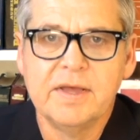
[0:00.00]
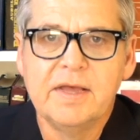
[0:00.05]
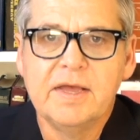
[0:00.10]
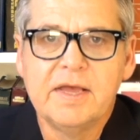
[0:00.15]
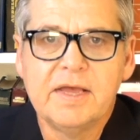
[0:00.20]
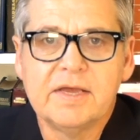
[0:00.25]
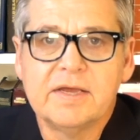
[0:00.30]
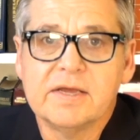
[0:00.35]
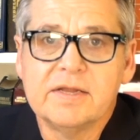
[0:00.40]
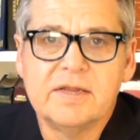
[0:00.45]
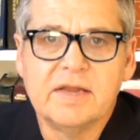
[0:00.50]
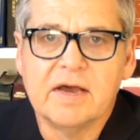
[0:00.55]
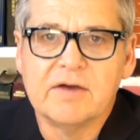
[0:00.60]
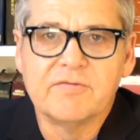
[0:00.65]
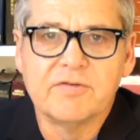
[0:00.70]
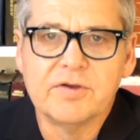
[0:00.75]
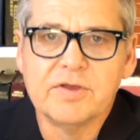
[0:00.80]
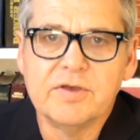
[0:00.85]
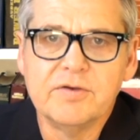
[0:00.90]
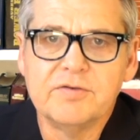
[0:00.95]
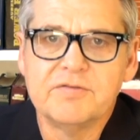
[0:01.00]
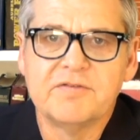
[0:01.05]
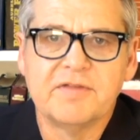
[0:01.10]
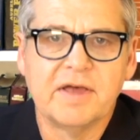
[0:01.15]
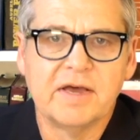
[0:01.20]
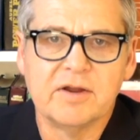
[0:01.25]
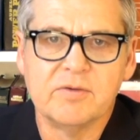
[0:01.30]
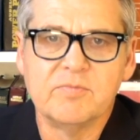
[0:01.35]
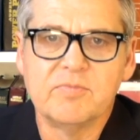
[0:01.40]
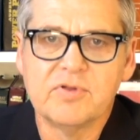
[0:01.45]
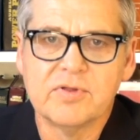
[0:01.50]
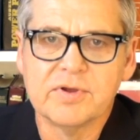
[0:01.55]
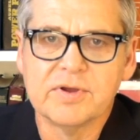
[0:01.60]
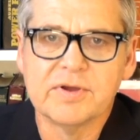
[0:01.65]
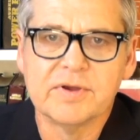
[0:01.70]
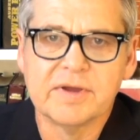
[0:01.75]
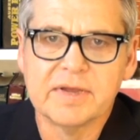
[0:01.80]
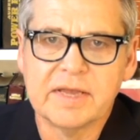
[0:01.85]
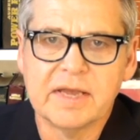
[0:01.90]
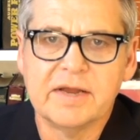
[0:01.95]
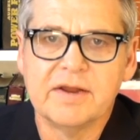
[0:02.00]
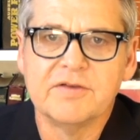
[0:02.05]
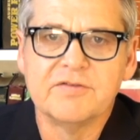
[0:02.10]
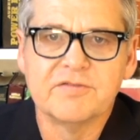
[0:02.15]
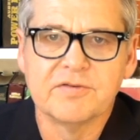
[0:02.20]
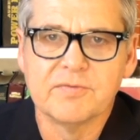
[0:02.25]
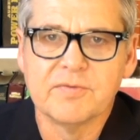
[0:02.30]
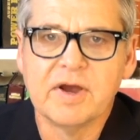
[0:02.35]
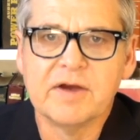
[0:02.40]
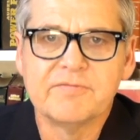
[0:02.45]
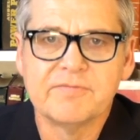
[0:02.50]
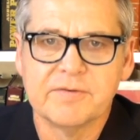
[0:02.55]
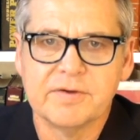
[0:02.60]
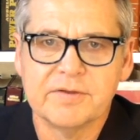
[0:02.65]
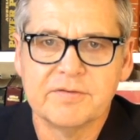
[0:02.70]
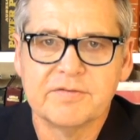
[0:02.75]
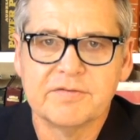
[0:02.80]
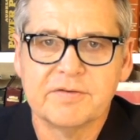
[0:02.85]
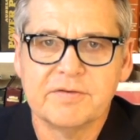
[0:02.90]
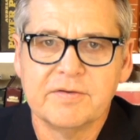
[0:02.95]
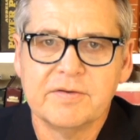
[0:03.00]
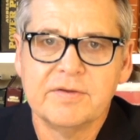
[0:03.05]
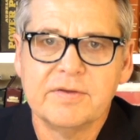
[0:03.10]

He could never use that employer again as a reference.